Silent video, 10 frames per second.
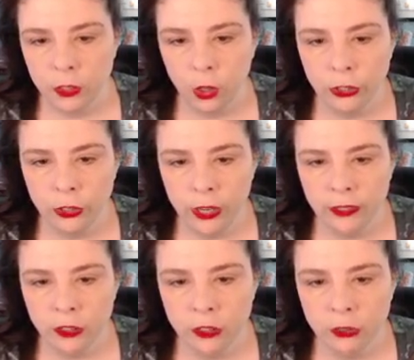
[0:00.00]
all you
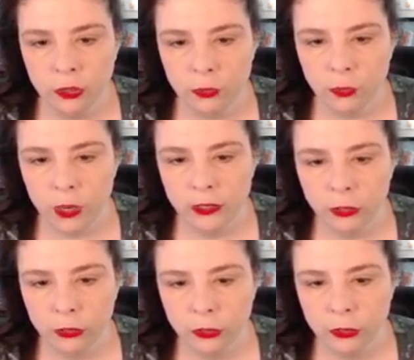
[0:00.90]
had to do was run
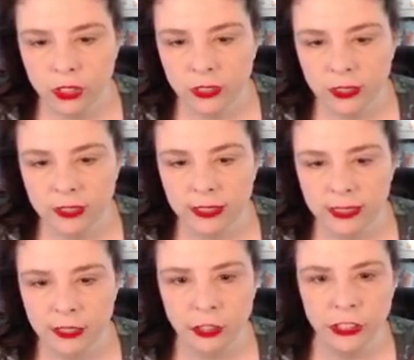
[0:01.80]
through to this
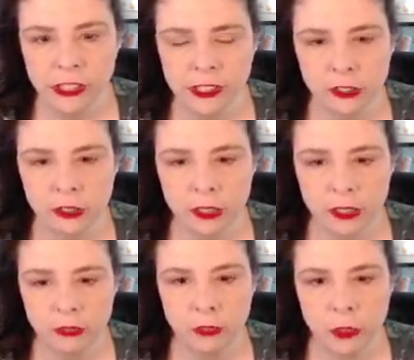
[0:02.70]
section and you're
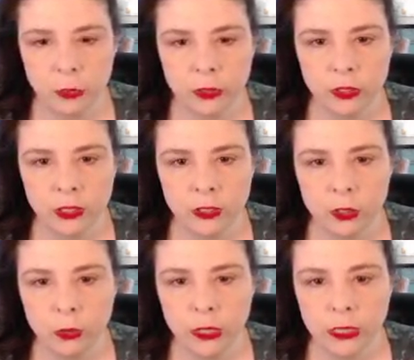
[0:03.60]
safe. No one's can no one